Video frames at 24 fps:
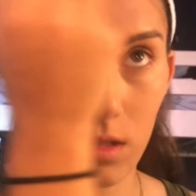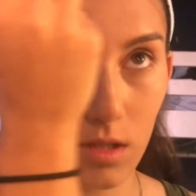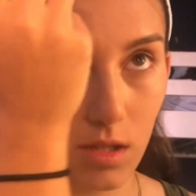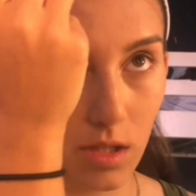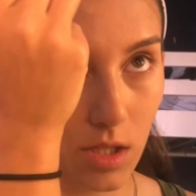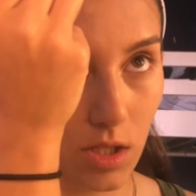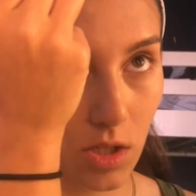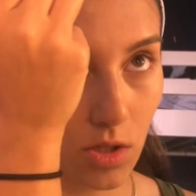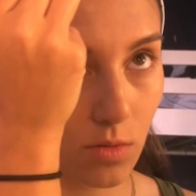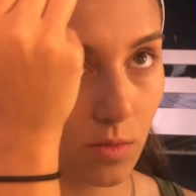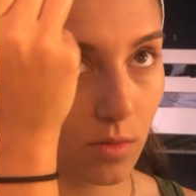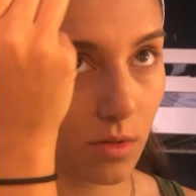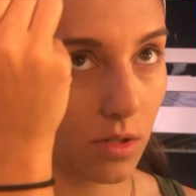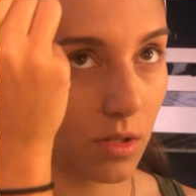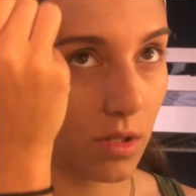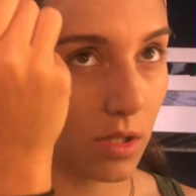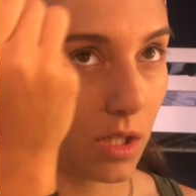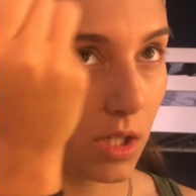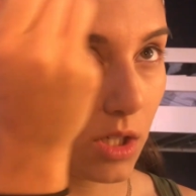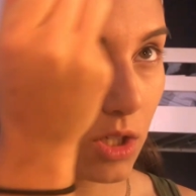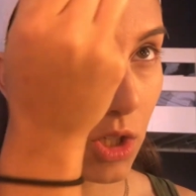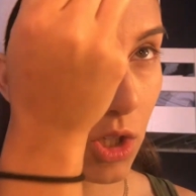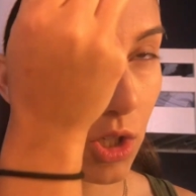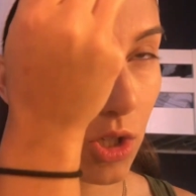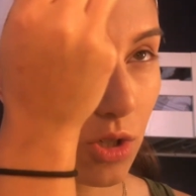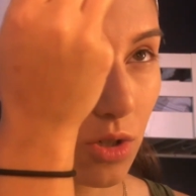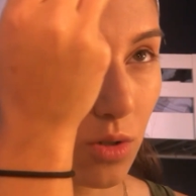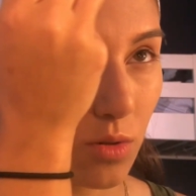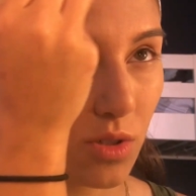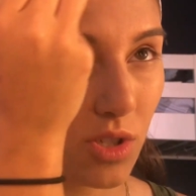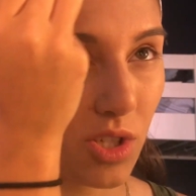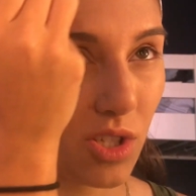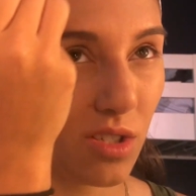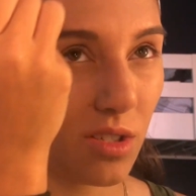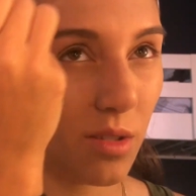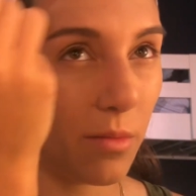this one's nice too.
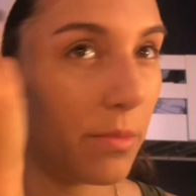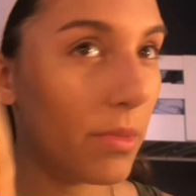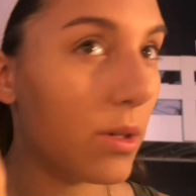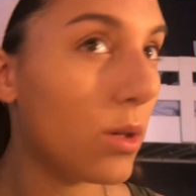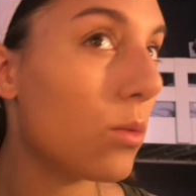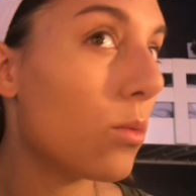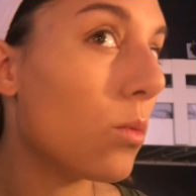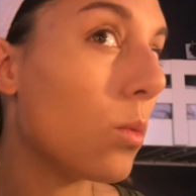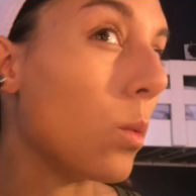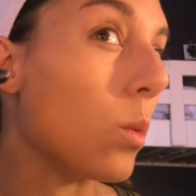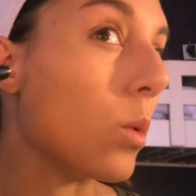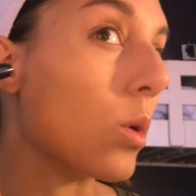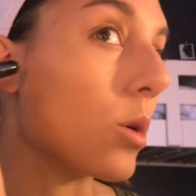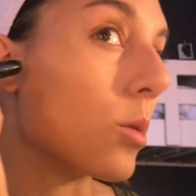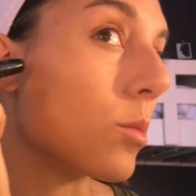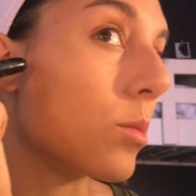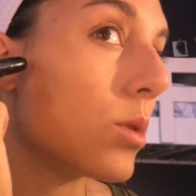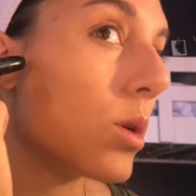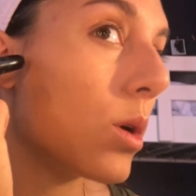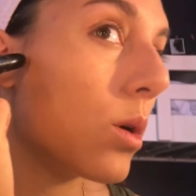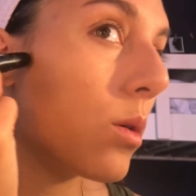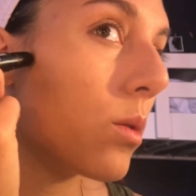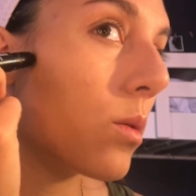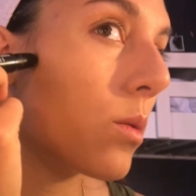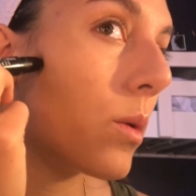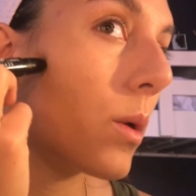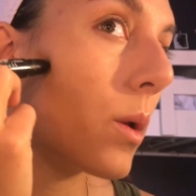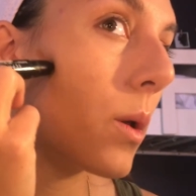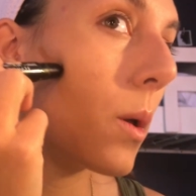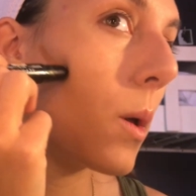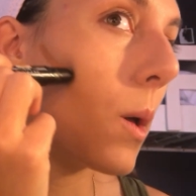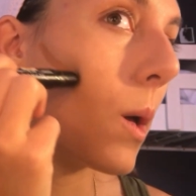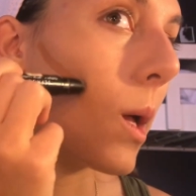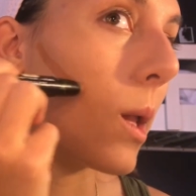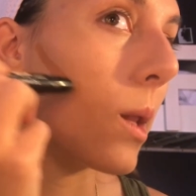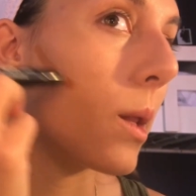It's just a bit warm tone.
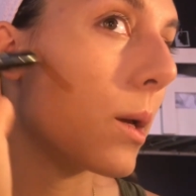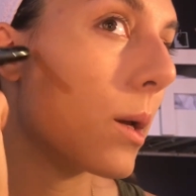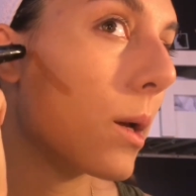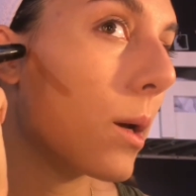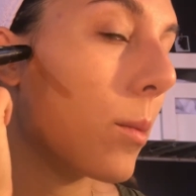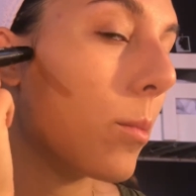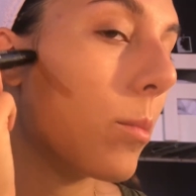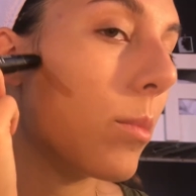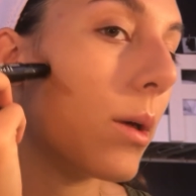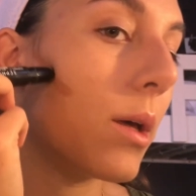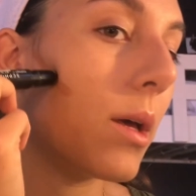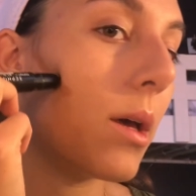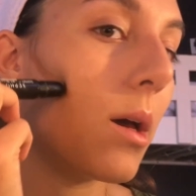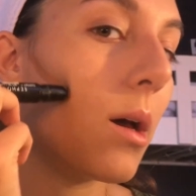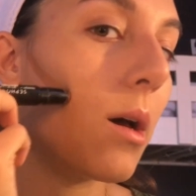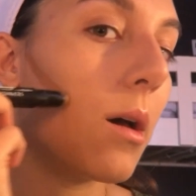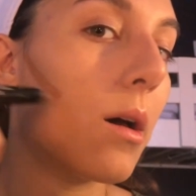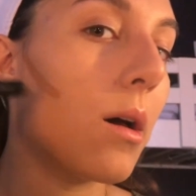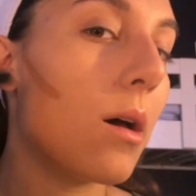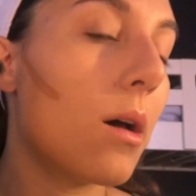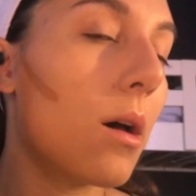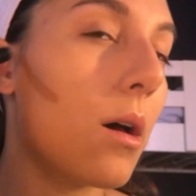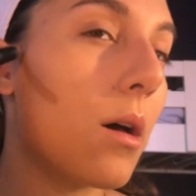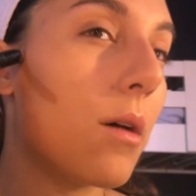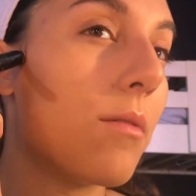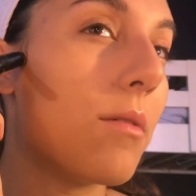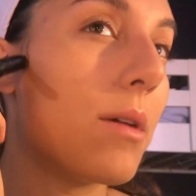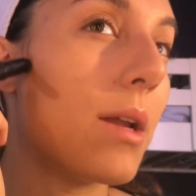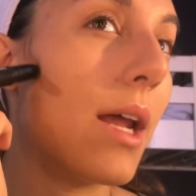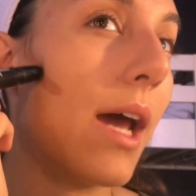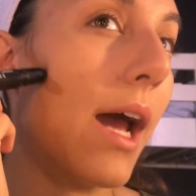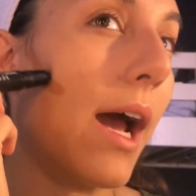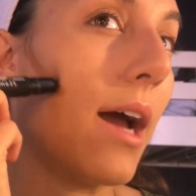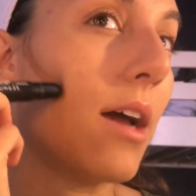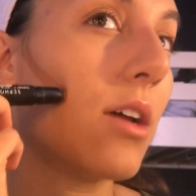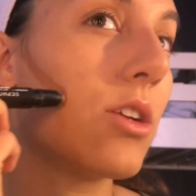I like a bit of an
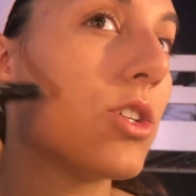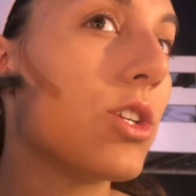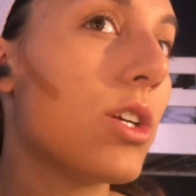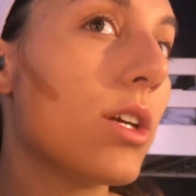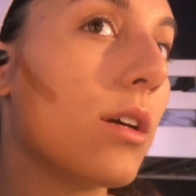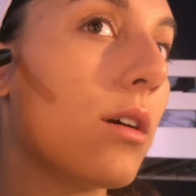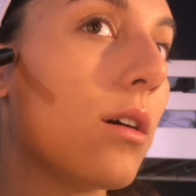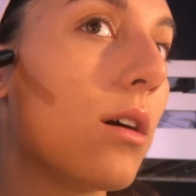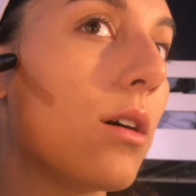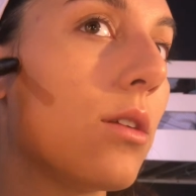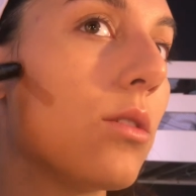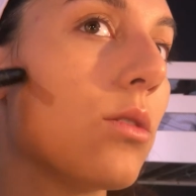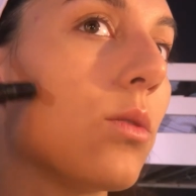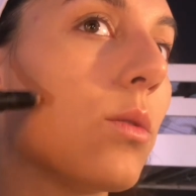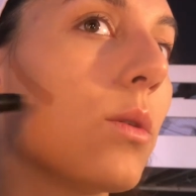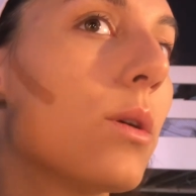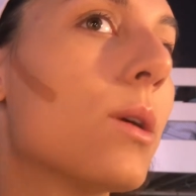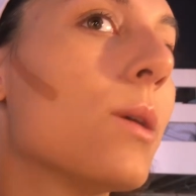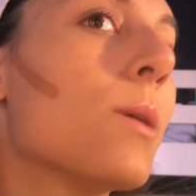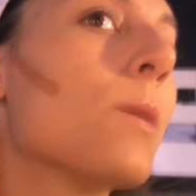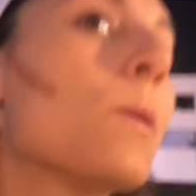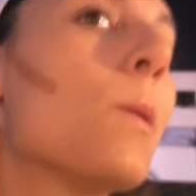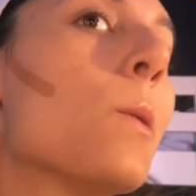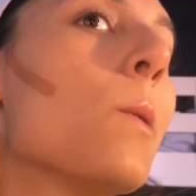ashy contour.